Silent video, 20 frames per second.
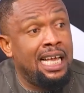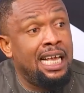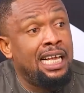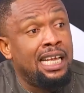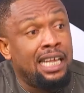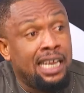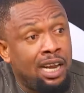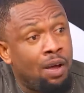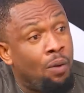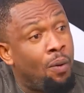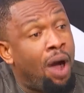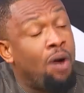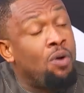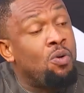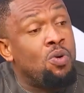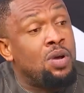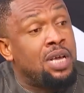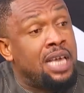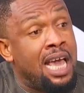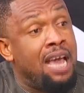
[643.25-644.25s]
the one
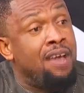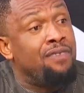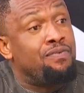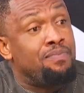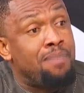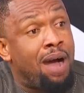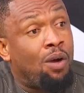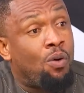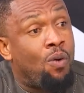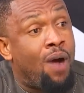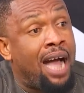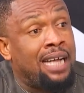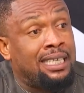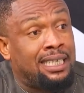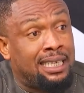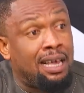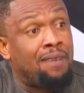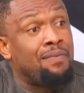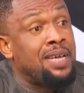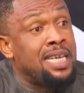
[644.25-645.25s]
who gave Maguire
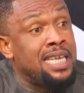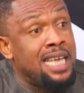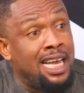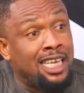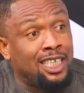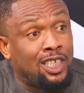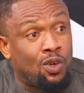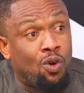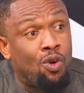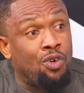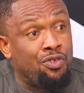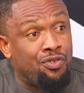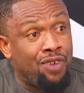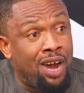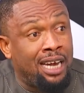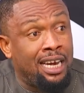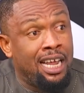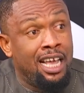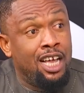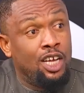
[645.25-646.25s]
seven years
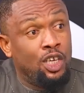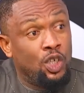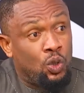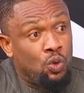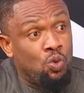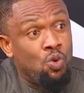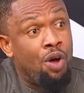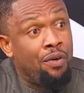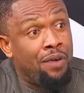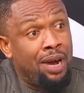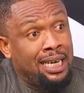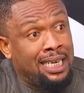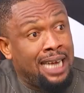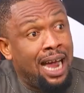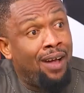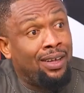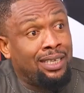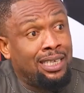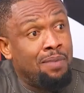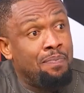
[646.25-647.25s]
contract, two hundred
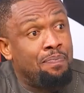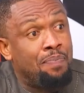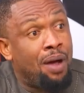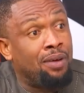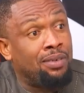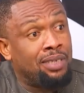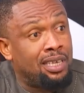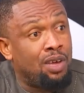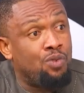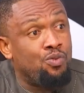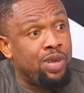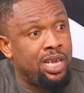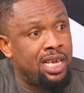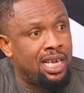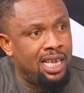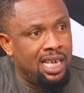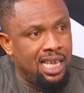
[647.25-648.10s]
thousand pounds a week.